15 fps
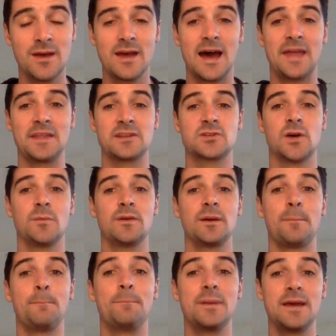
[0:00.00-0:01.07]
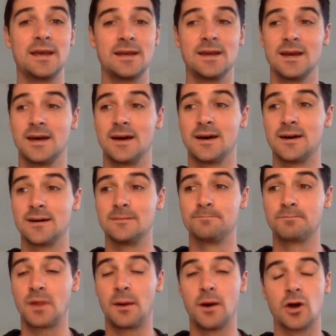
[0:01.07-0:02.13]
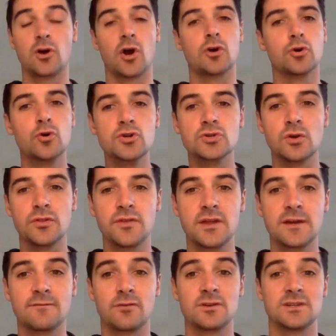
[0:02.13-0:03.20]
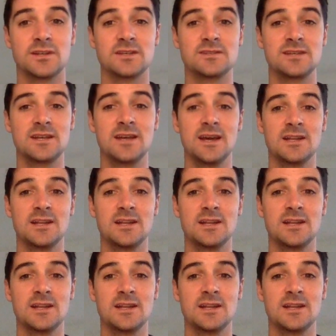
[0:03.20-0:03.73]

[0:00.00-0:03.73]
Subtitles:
I think it's going to be a big, a crucial thing for Tennessee